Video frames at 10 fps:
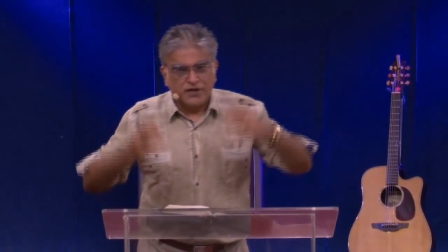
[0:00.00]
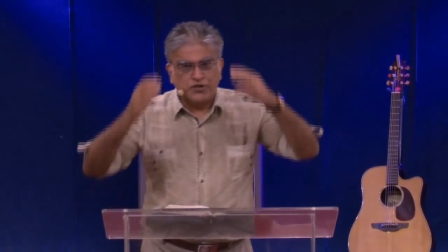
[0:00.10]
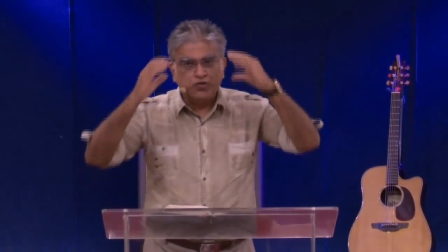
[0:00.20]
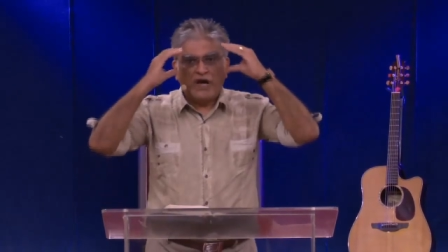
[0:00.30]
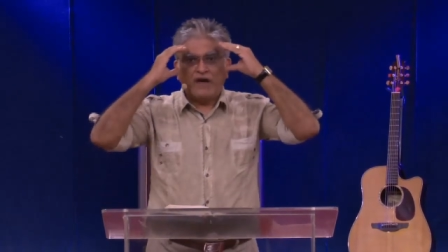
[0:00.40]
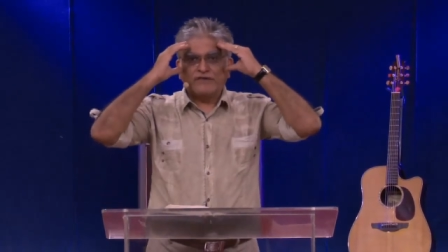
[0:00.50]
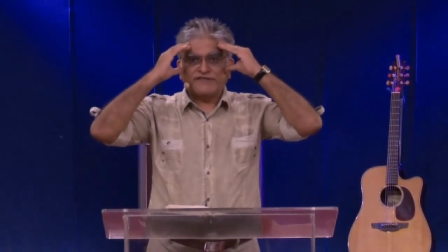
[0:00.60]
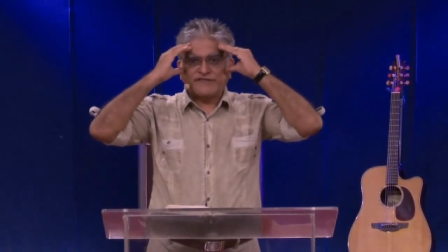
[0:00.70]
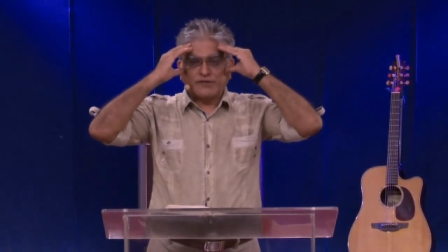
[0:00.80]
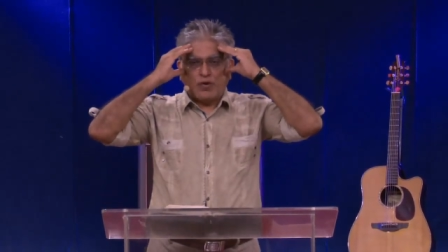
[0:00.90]
You have a
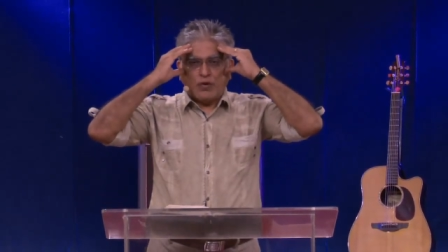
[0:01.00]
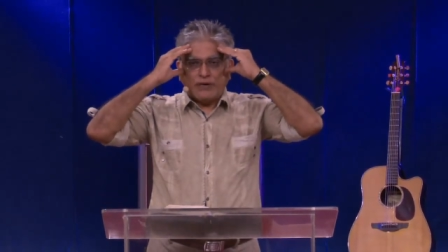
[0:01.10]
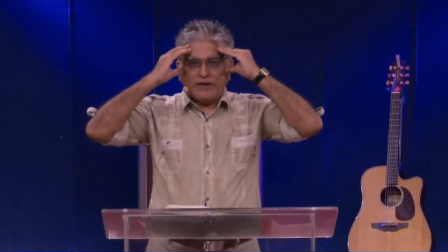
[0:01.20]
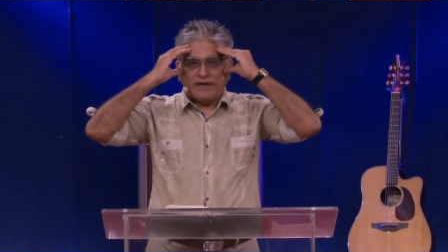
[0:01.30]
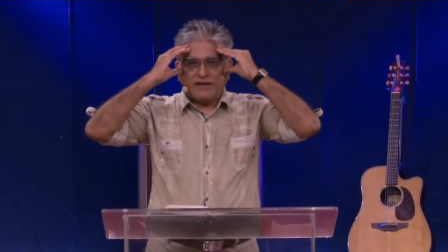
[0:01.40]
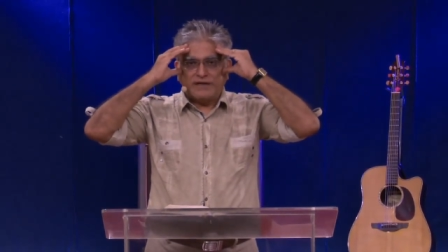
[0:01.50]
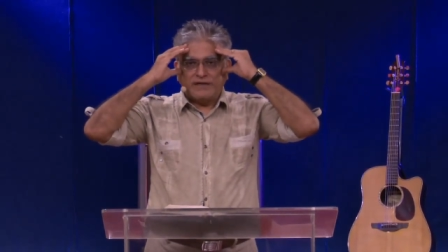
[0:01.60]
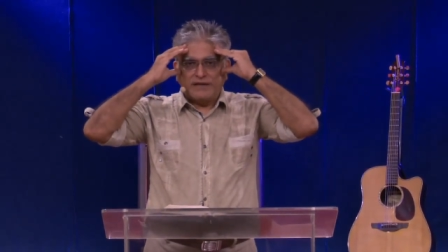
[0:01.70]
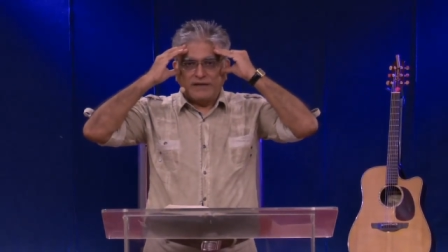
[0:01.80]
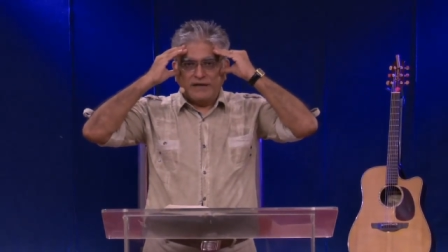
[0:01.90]
soul
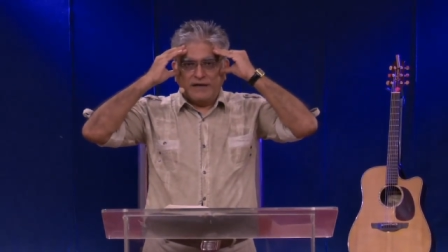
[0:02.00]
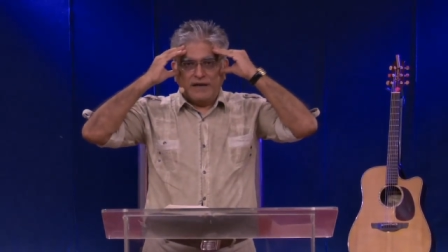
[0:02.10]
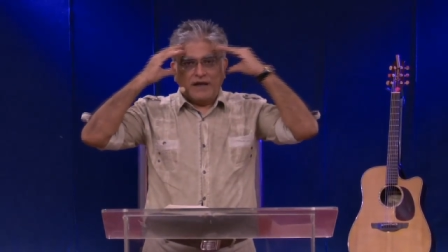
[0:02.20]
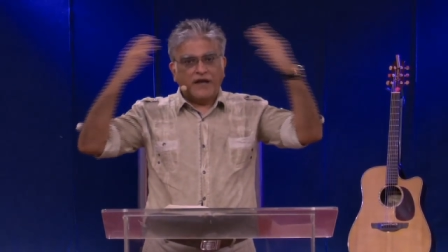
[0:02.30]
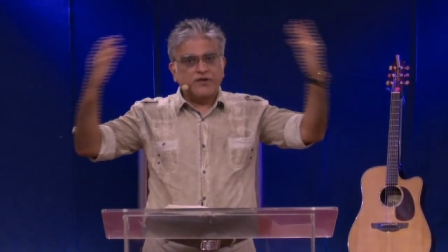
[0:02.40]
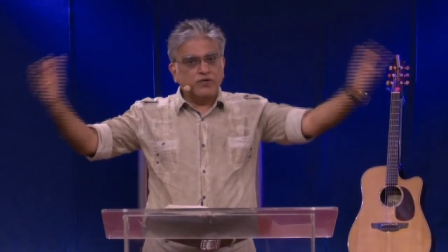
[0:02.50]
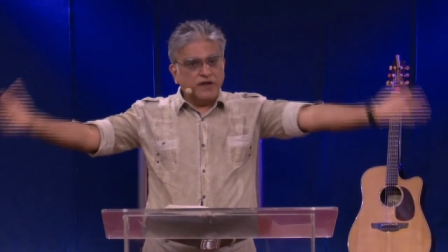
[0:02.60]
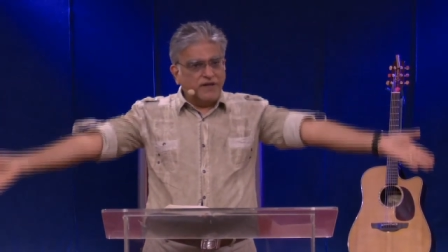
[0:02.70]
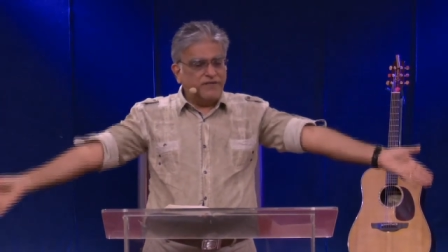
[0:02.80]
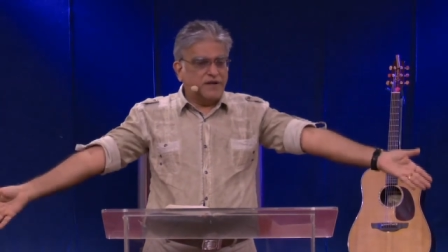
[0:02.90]
and you
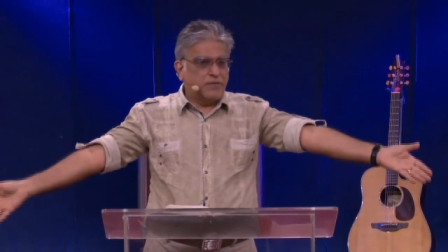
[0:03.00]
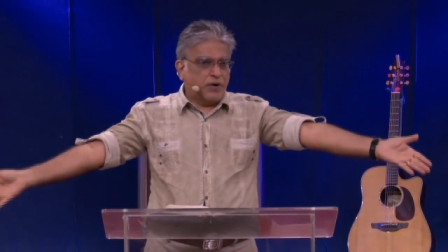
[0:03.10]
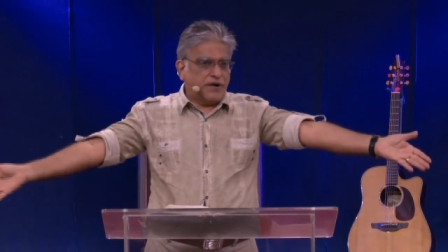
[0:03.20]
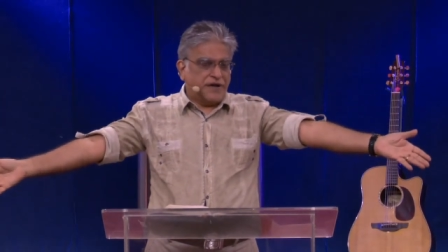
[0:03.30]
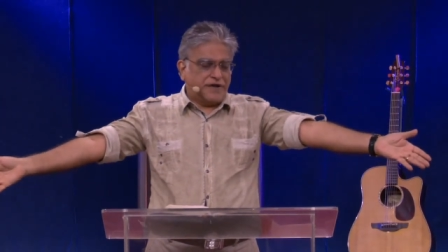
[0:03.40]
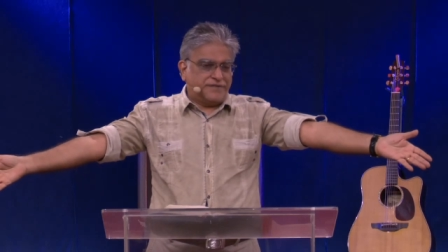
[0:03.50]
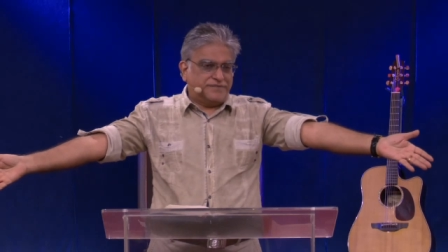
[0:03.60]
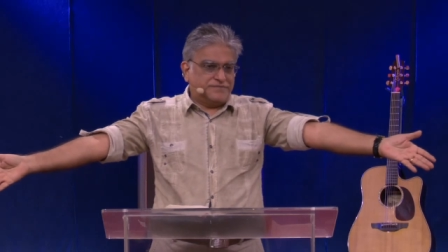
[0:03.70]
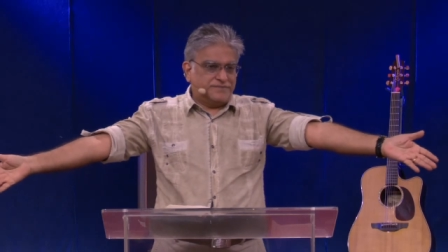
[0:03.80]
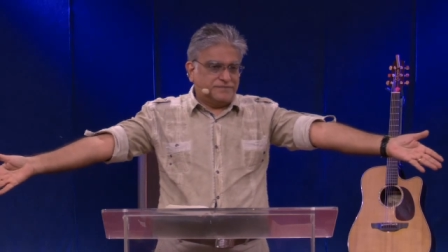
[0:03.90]
live in a body.
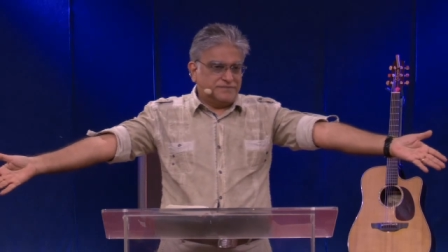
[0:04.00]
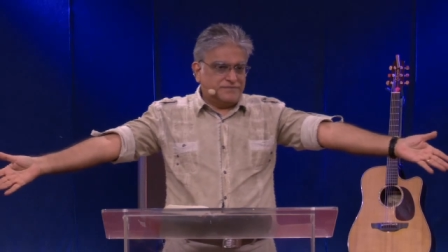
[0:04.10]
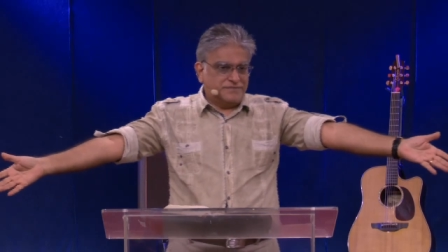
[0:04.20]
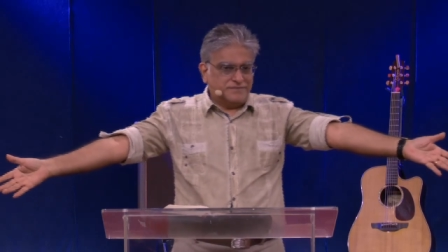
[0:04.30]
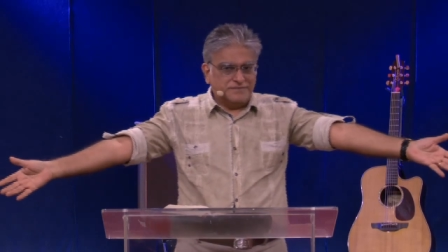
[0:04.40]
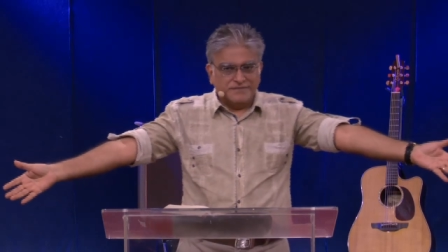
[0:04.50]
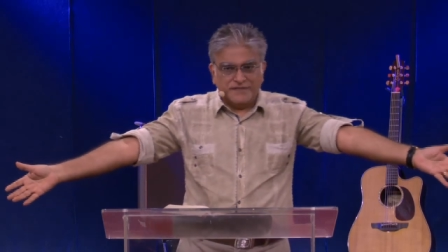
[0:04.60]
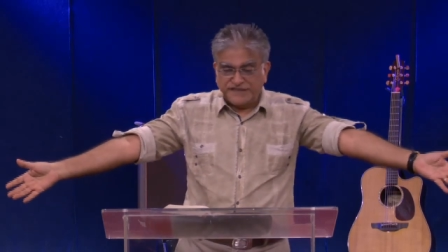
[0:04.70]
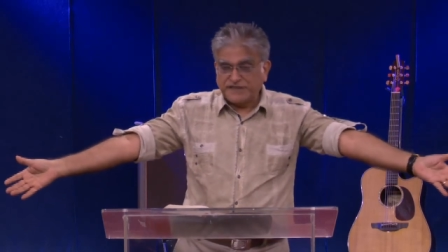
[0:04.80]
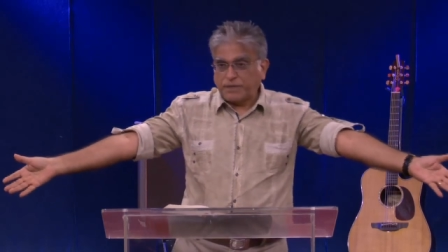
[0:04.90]

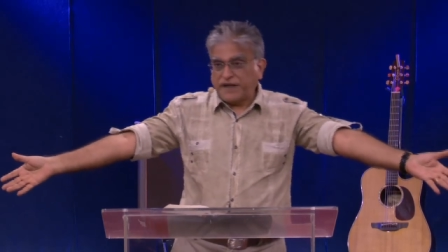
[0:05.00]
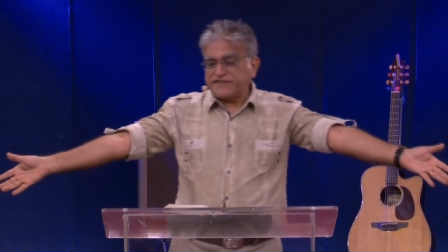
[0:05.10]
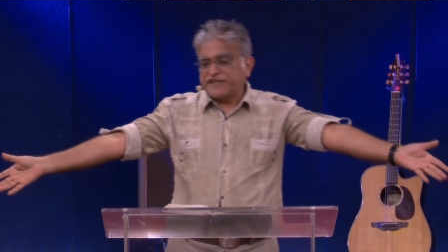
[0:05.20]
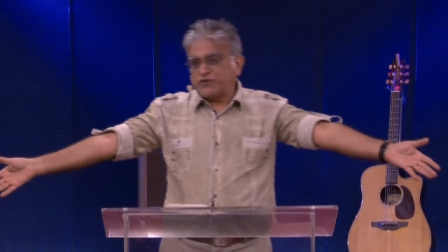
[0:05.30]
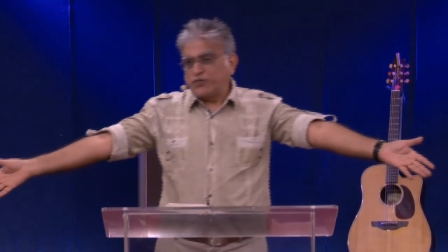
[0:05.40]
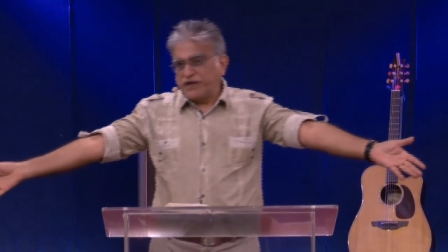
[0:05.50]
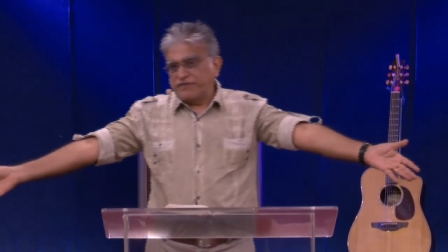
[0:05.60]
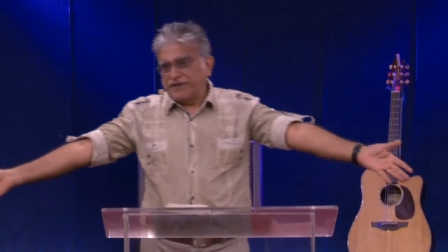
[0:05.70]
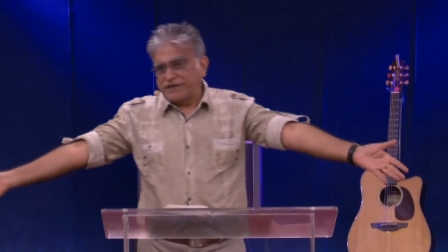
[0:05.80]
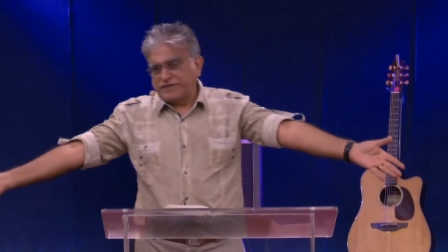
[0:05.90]
This is the place that you
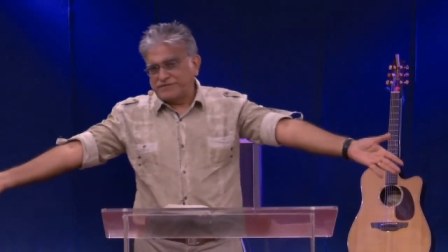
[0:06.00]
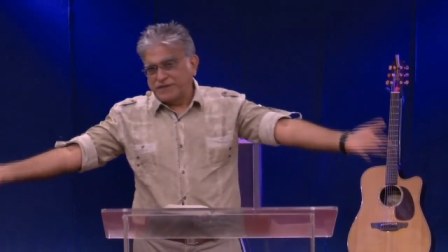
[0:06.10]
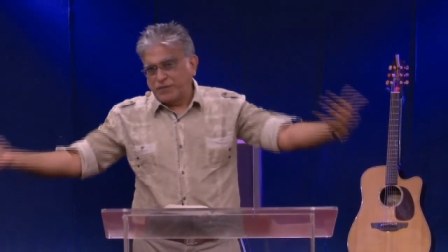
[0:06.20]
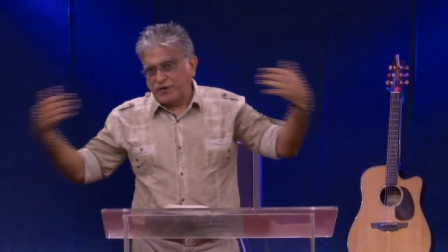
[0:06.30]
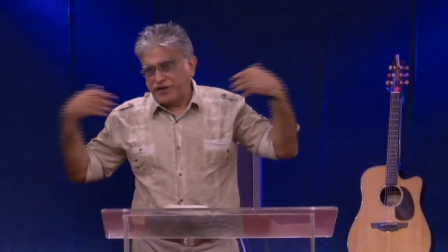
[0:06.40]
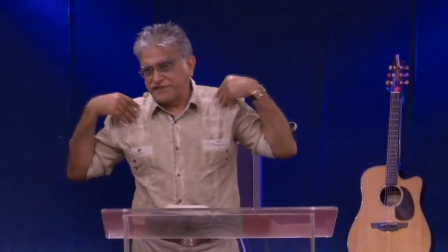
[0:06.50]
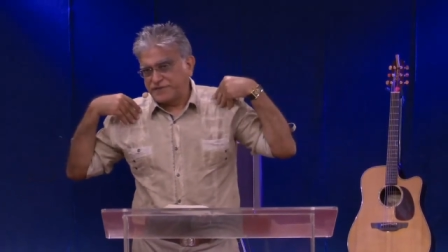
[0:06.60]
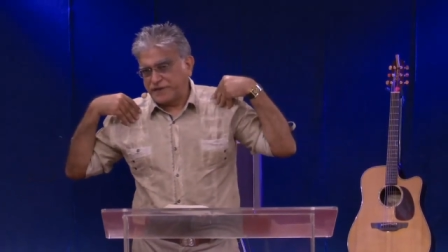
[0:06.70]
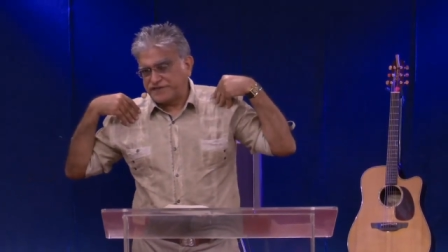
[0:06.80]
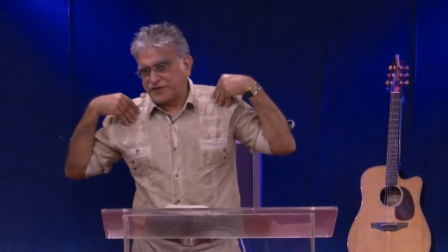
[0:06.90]
live in. The body is the
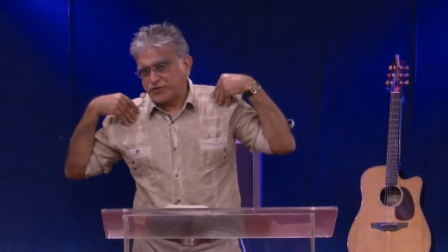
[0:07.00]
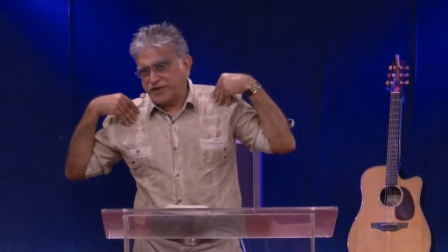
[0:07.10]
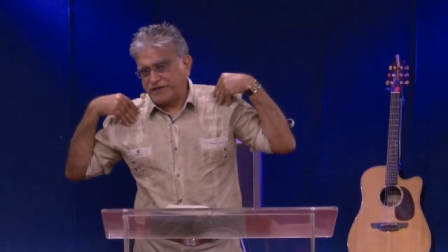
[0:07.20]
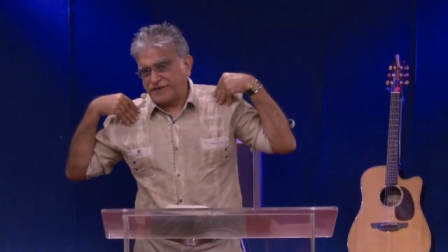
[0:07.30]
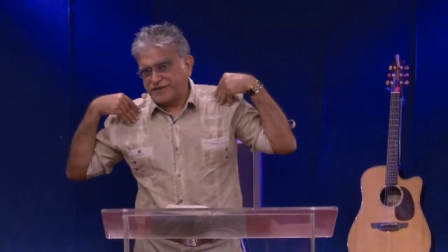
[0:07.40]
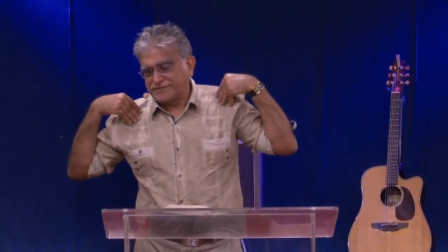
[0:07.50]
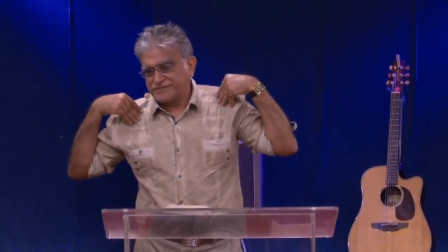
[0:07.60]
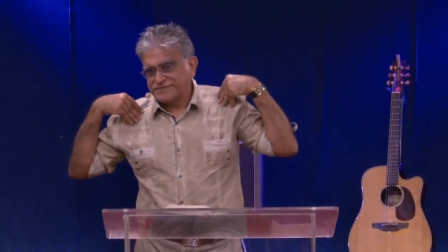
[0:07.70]
place that you live in.